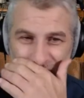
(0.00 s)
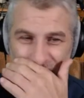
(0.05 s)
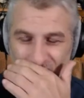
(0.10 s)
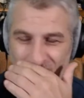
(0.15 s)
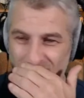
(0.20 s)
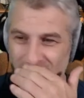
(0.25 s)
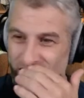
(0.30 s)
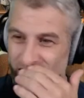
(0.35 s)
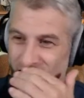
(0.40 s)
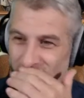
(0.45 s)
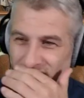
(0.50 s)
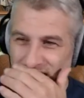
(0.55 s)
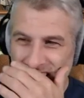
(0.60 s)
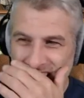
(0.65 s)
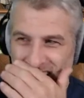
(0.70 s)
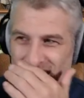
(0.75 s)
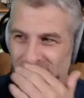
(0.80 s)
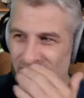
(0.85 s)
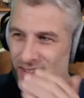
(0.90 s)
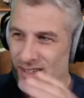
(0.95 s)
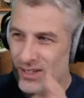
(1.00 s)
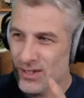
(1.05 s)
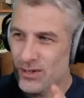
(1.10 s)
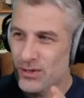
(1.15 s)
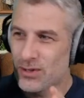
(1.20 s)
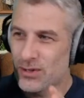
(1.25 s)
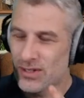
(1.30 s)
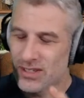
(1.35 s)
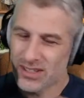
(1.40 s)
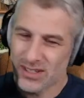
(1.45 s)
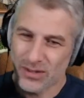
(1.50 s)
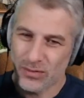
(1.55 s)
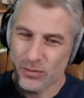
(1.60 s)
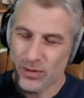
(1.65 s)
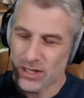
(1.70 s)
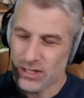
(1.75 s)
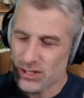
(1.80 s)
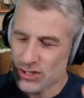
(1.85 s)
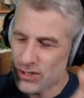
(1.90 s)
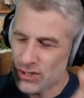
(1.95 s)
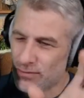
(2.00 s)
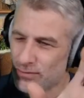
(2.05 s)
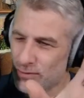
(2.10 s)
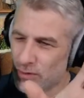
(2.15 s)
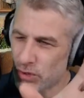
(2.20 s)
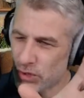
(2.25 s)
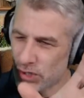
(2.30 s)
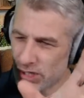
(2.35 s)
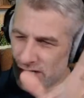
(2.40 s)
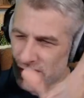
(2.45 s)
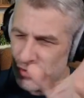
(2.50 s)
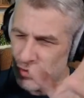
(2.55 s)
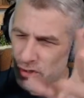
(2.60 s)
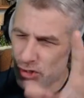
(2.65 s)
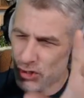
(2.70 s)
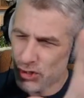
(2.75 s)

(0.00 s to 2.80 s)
just lie in the corner whilst the void